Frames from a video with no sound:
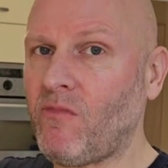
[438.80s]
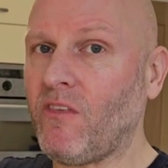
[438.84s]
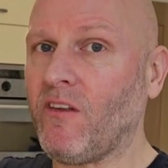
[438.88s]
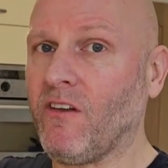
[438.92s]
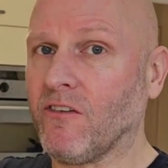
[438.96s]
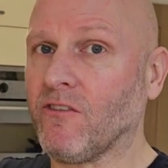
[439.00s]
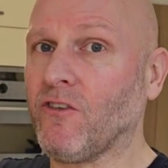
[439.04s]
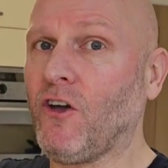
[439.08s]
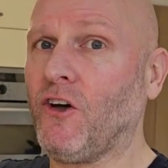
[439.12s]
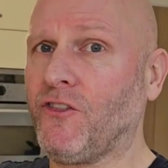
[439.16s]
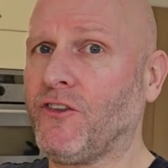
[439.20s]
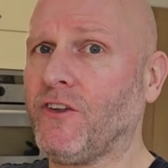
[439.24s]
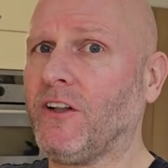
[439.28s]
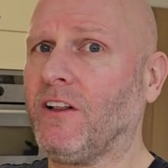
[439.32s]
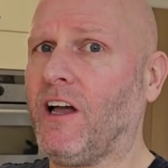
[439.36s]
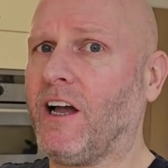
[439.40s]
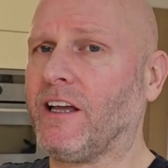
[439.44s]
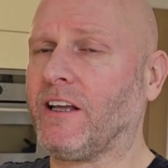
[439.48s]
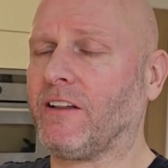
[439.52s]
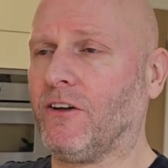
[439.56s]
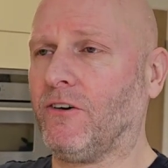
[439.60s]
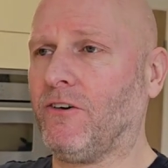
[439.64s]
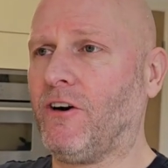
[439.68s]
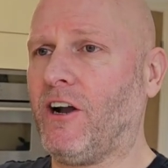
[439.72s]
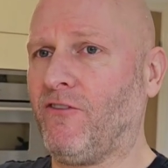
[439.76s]

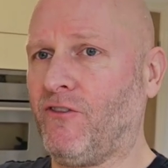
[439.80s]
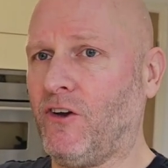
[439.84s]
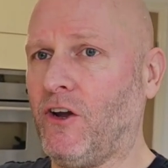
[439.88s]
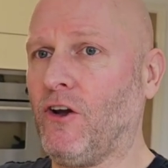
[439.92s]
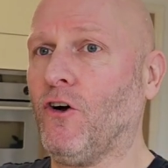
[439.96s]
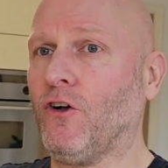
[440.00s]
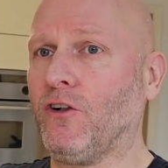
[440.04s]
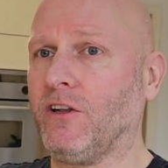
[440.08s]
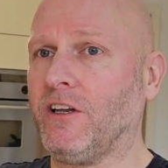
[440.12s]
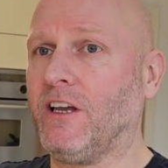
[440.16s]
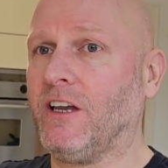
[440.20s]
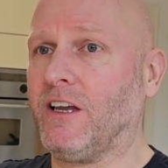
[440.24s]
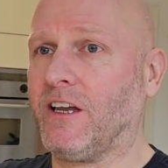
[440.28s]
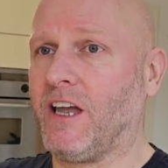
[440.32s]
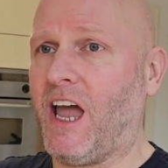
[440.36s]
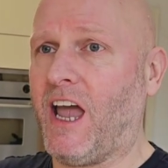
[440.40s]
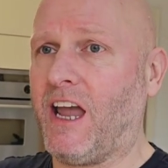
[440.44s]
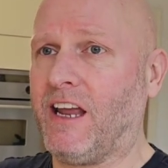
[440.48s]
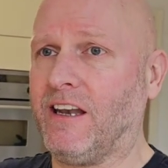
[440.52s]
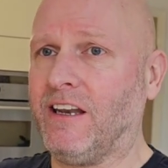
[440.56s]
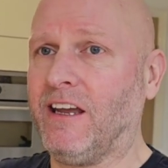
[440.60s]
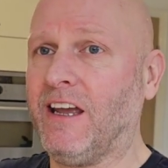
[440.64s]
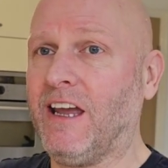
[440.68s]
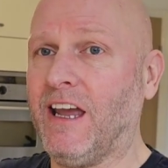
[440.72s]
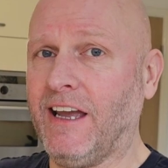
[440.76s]
the ravioli you get
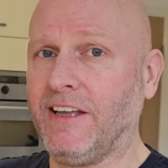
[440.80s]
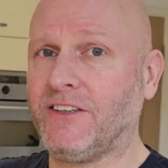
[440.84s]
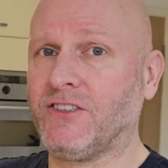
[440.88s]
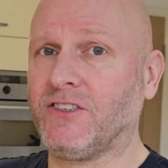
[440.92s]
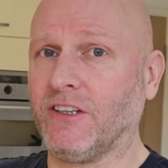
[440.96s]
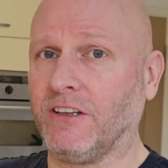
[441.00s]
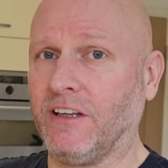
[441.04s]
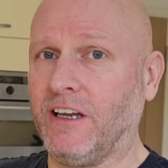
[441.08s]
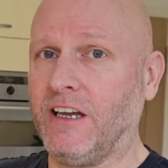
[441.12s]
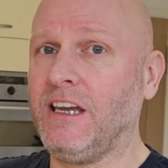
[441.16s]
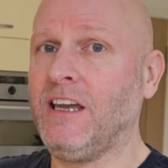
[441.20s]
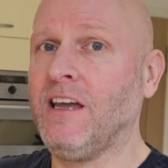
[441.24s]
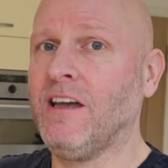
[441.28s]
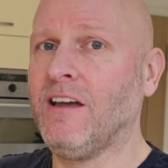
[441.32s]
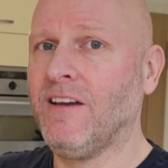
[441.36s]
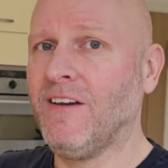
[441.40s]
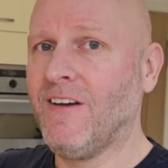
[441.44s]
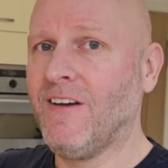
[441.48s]
in Italy.